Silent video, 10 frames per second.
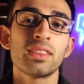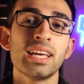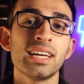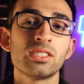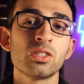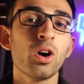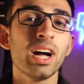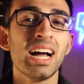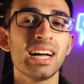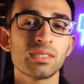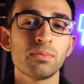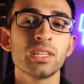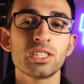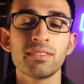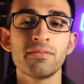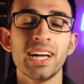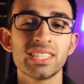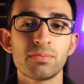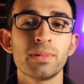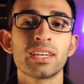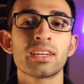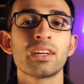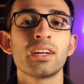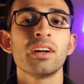there's not as much investment